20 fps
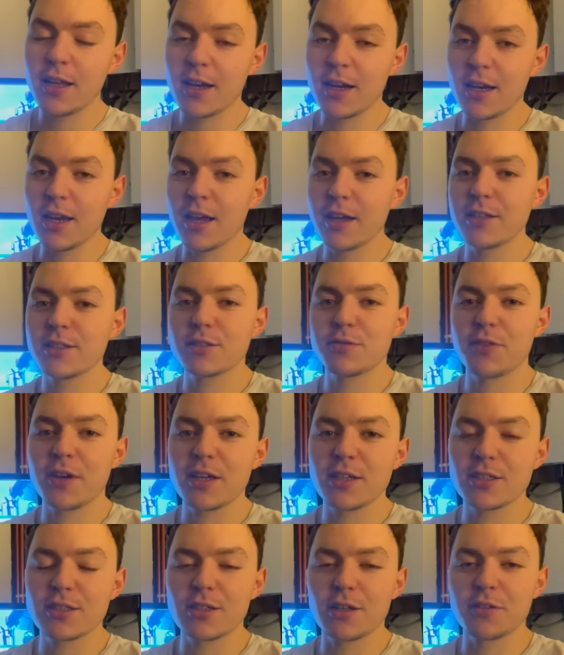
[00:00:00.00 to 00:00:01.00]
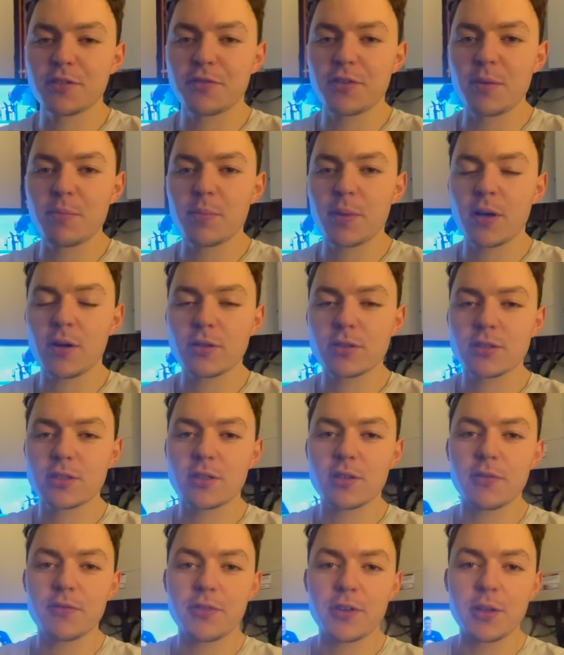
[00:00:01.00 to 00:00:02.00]
lights fixed on the front box
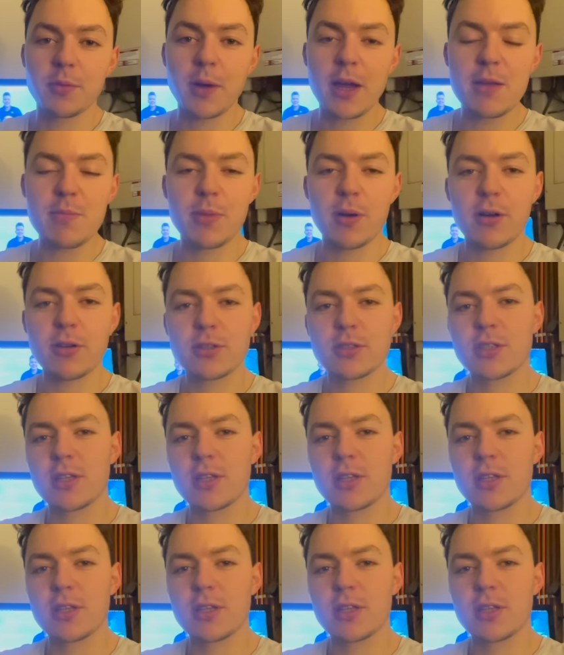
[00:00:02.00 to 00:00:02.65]
for the weight box.